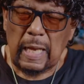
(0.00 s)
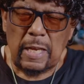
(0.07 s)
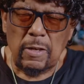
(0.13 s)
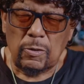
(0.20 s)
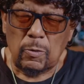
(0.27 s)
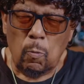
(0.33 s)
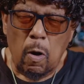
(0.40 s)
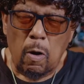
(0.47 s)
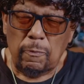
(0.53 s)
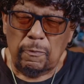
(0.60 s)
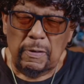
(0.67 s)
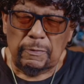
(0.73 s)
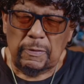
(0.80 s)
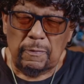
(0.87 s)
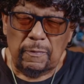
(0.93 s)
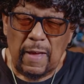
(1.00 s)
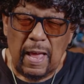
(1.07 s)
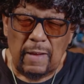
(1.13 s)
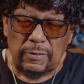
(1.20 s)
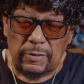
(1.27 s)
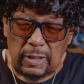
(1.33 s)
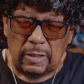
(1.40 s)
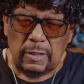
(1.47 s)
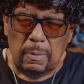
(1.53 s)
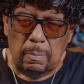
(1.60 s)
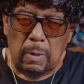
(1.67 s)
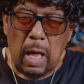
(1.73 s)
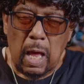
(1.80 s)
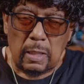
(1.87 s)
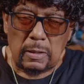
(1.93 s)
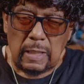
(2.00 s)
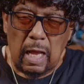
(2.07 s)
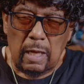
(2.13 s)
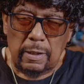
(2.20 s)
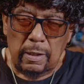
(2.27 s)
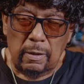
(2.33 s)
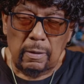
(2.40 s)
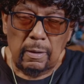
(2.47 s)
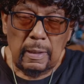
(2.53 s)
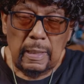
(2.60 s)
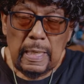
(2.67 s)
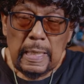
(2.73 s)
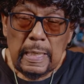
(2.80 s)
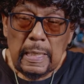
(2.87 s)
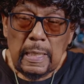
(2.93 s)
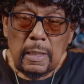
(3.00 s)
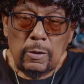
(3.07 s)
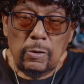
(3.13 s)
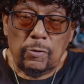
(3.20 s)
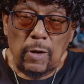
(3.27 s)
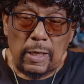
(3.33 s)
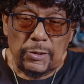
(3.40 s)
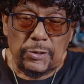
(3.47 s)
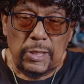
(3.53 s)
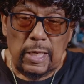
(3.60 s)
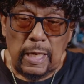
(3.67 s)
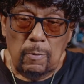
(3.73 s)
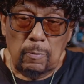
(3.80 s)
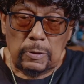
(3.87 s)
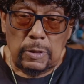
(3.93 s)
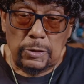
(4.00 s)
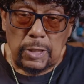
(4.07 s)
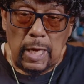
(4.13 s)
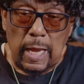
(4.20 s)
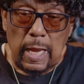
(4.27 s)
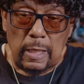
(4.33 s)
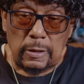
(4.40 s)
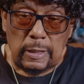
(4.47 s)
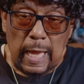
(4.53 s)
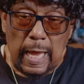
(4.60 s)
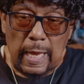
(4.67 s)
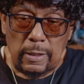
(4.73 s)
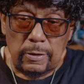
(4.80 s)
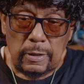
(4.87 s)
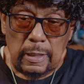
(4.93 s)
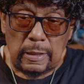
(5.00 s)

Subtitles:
I used to walk 55, 60 blocks out here to try to sit in with the jazz guys.